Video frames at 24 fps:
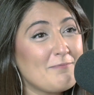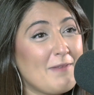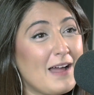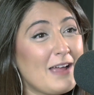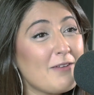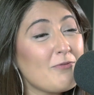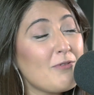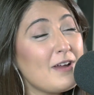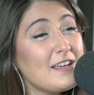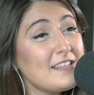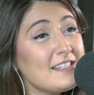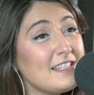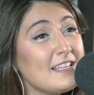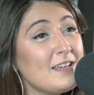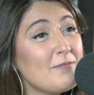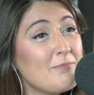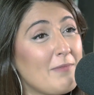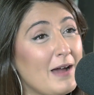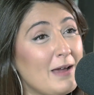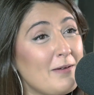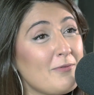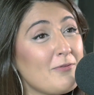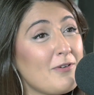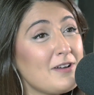My resting
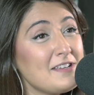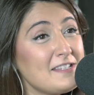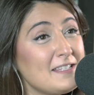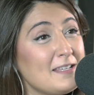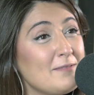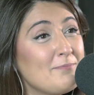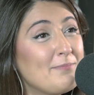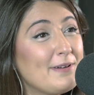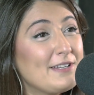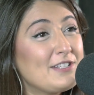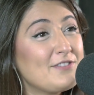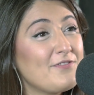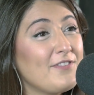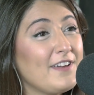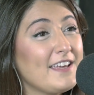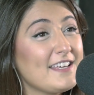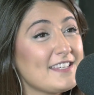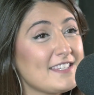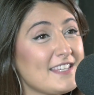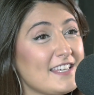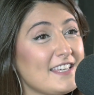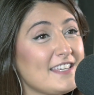bitch face